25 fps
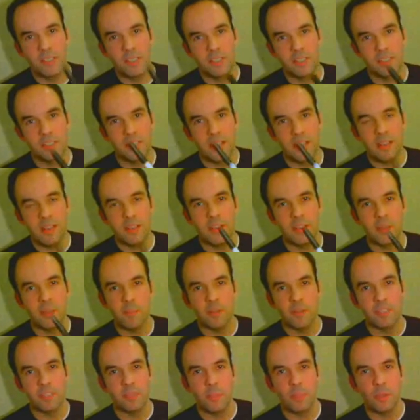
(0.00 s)
as anything
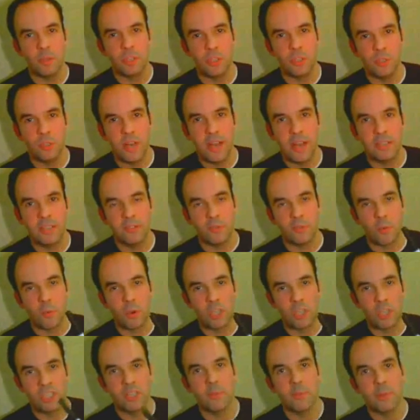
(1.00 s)
but a spiritual act of
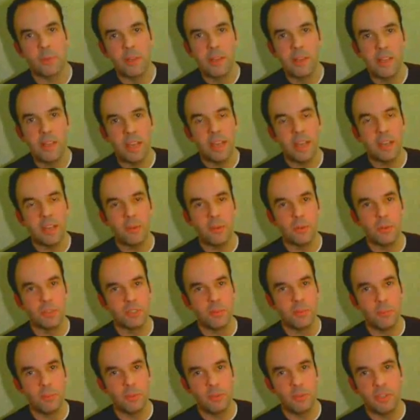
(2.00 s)
worship, and it was
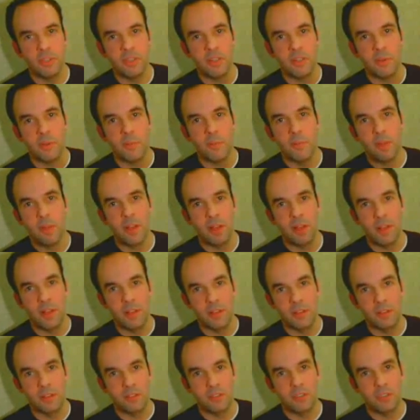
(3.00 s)
completely
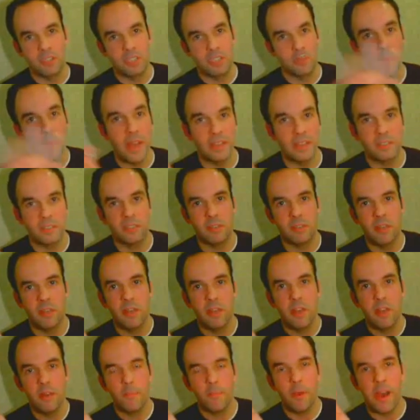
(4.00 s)
dismissed
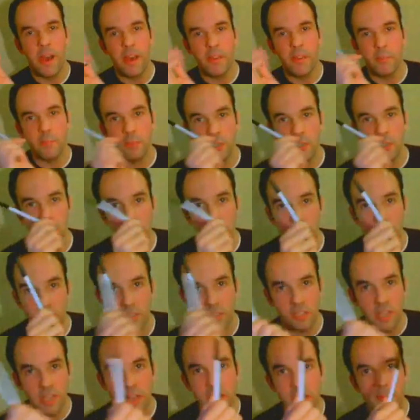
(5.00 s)
by the majority of
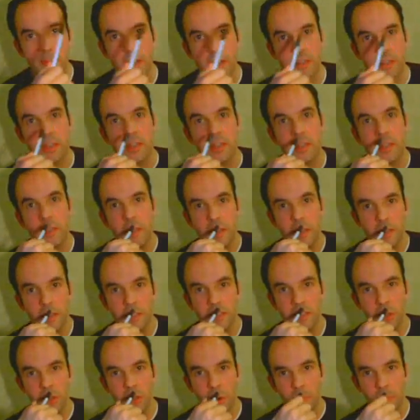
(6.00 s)
society back then.
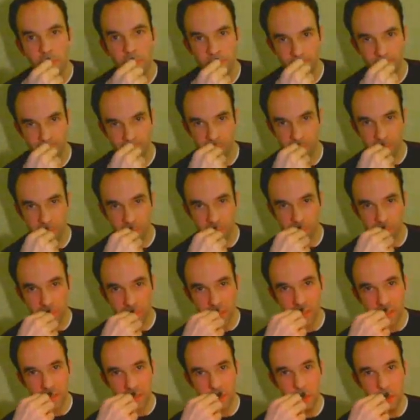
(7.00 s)
So
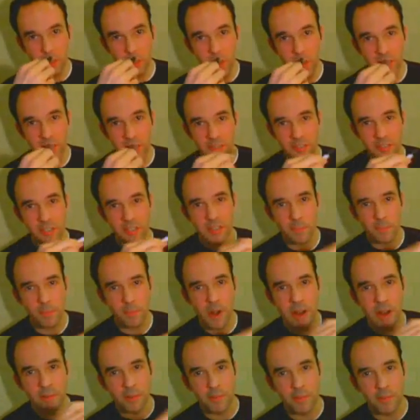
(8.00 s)
we can see the
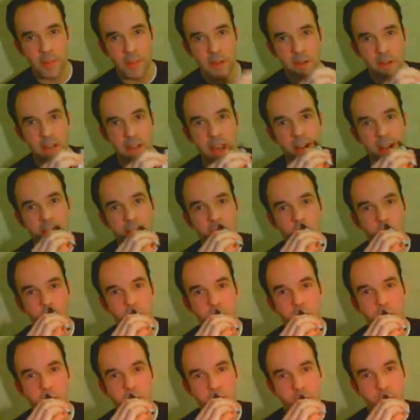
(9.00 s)
problem there, and how that
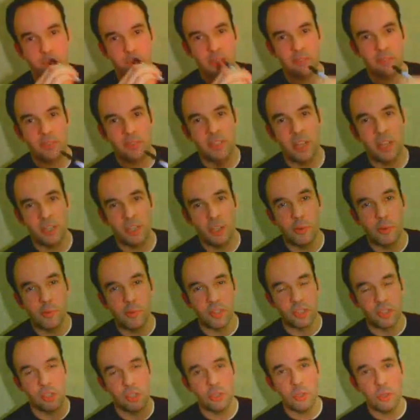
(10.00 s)
would especially touch home
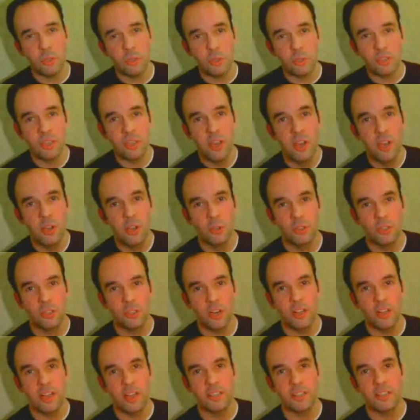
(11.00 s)
with the Jews, who
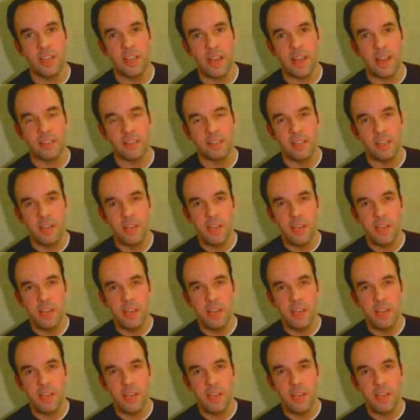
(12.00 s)
saw this as